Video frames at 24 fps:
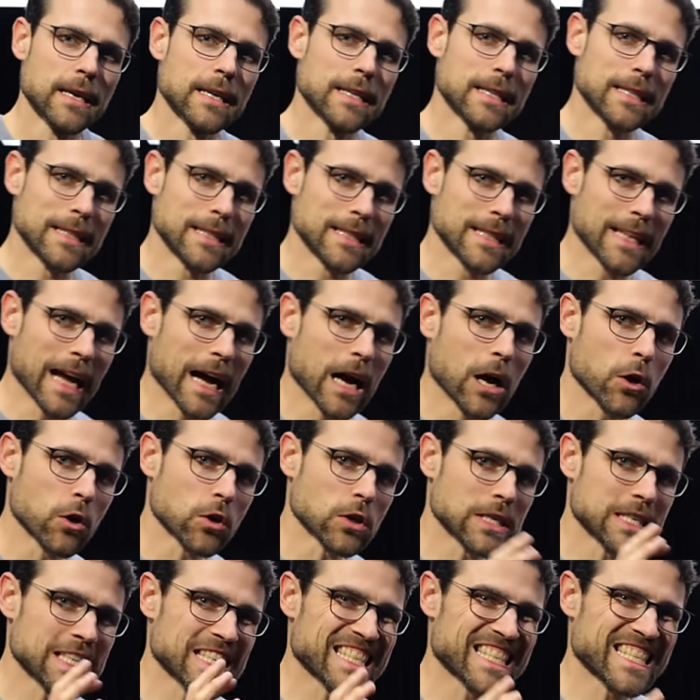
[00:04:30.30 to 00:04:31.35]
Now,
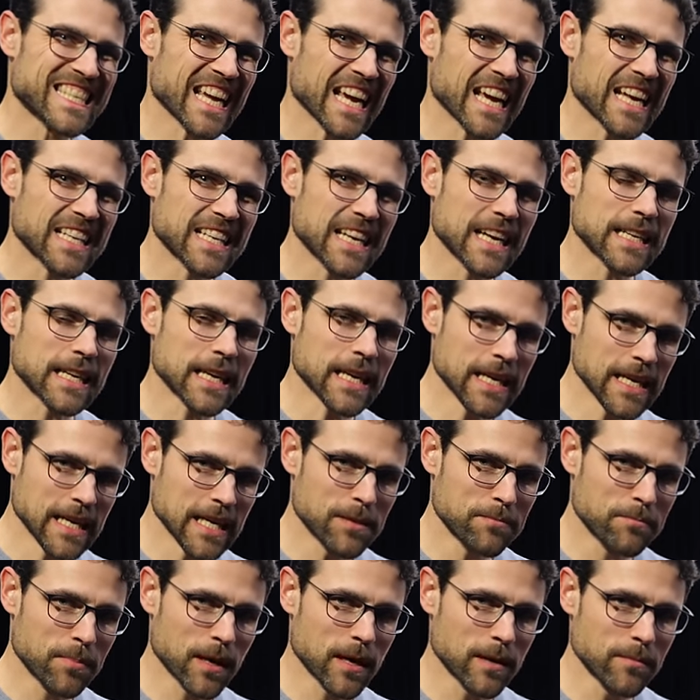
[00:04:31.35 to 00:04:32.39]
standard
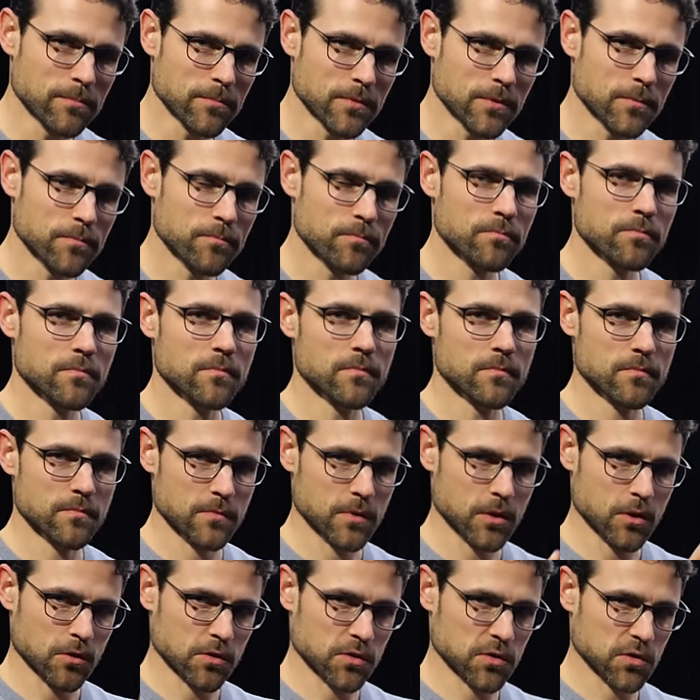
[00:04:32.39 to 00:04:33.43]
heat pump,
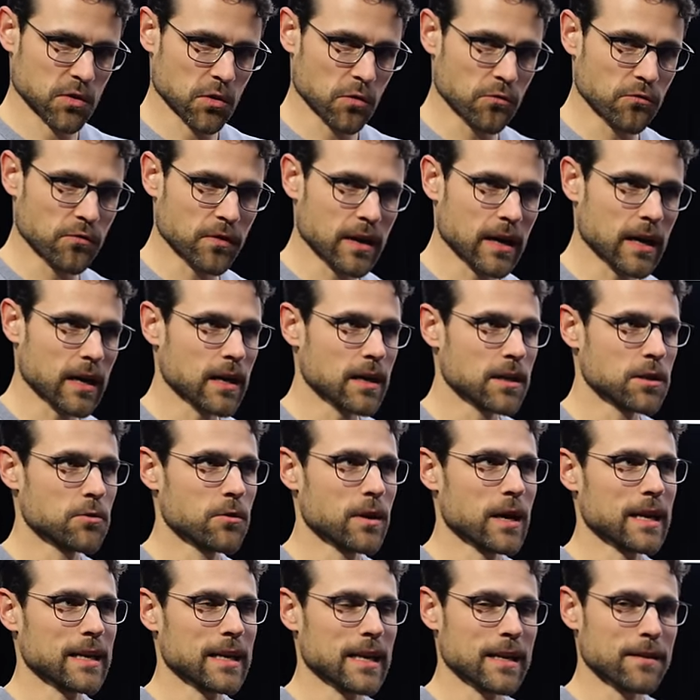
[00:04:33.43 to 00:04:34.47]
because so far you
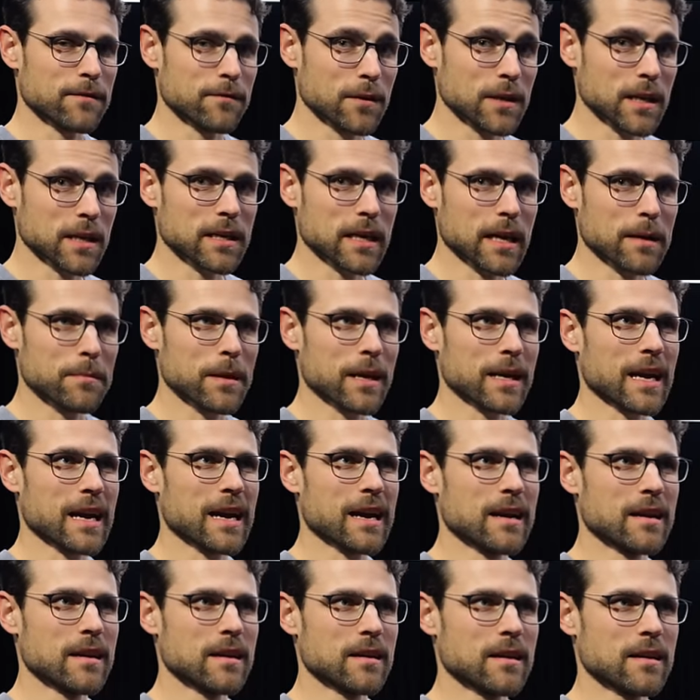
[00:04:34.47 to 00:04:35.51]
had in wintertime, like,
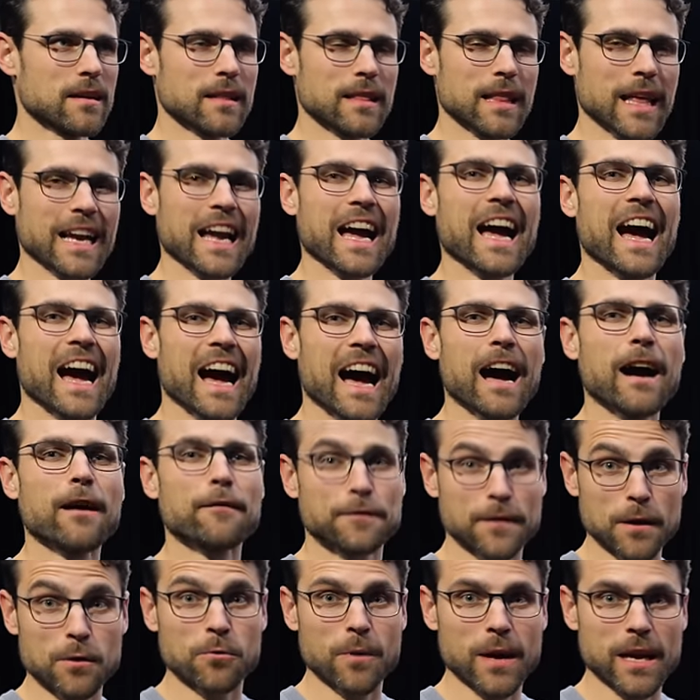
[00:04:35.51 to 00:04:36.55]
like
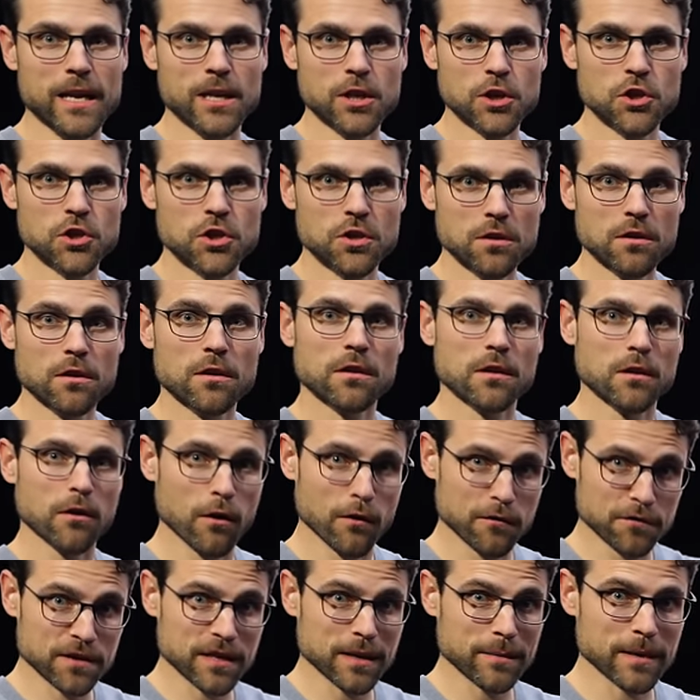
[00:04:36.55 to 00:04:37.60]
half the range
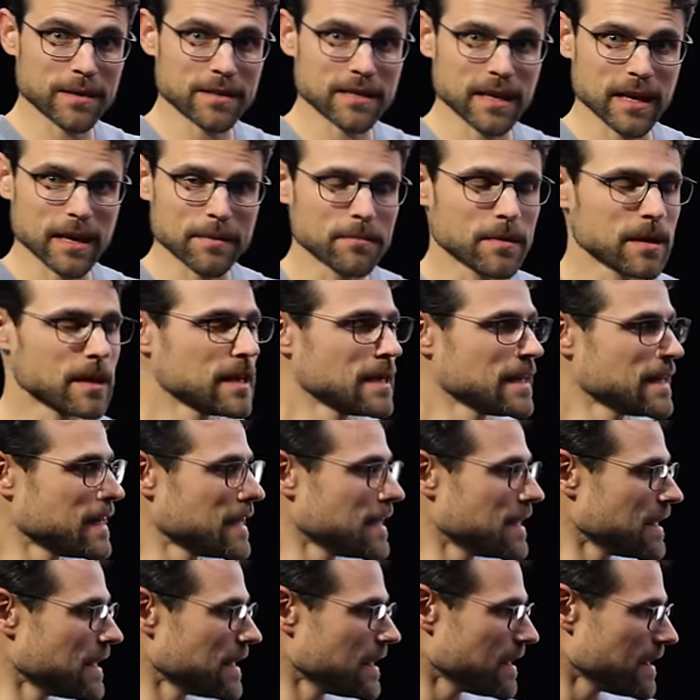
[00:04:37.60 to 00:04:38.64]
of summertime.
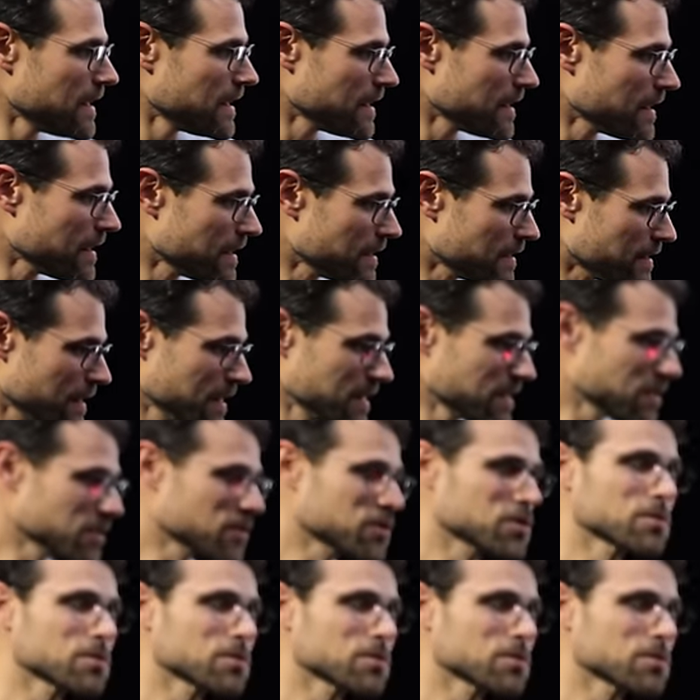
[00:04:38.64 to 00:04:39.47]
This is